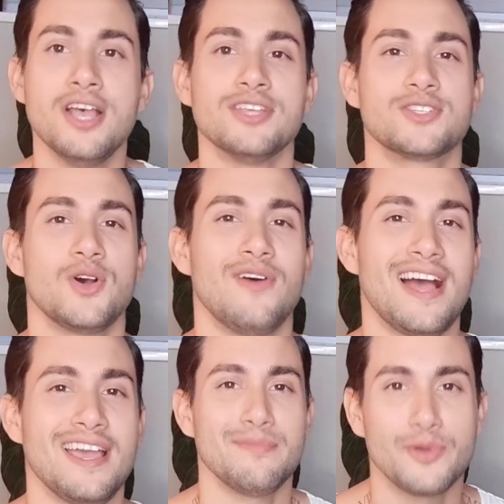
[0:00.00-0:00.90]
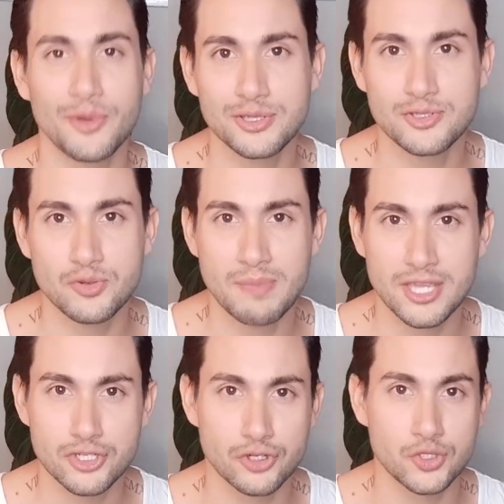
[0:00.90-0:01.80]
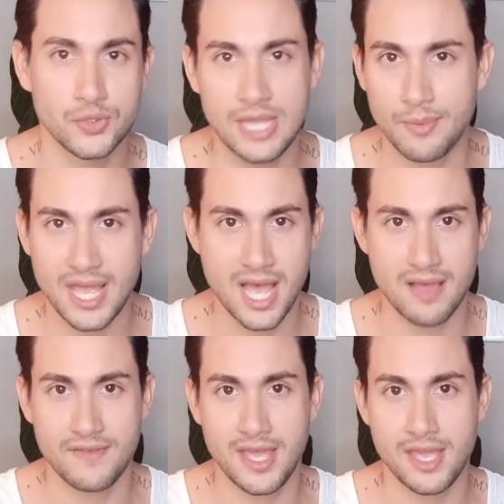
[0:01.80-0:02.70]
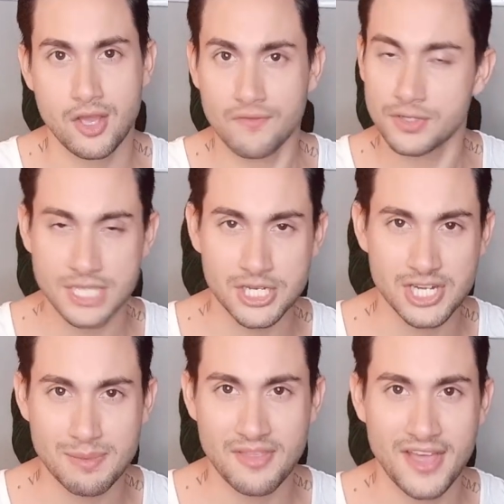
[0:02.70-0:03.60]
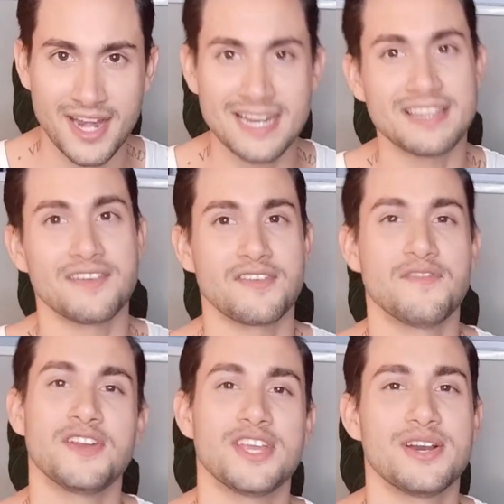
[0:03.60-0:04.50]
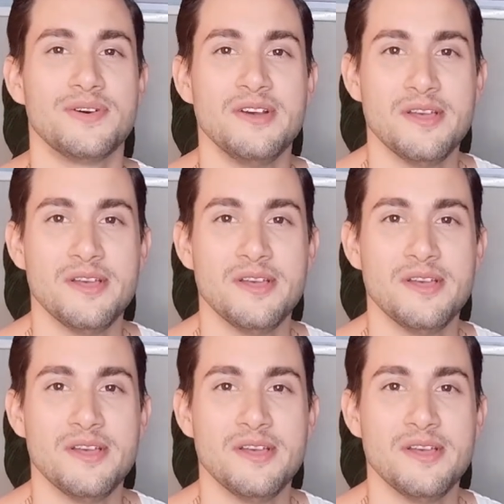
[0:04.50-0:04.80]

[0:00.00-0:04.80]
so I going to make sure that we have a conversation about that in a different video